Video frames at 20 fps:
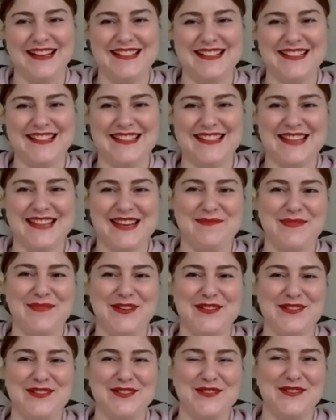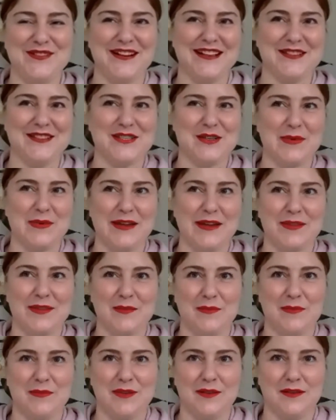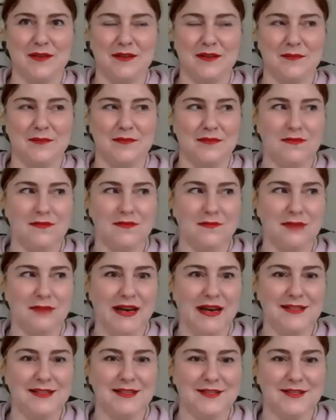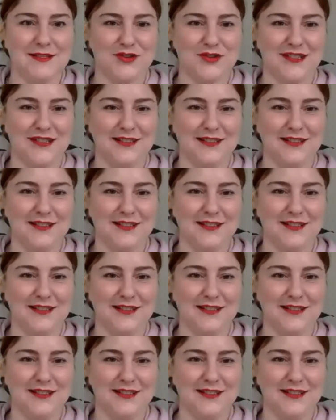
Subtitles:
same person who asked about the bass string?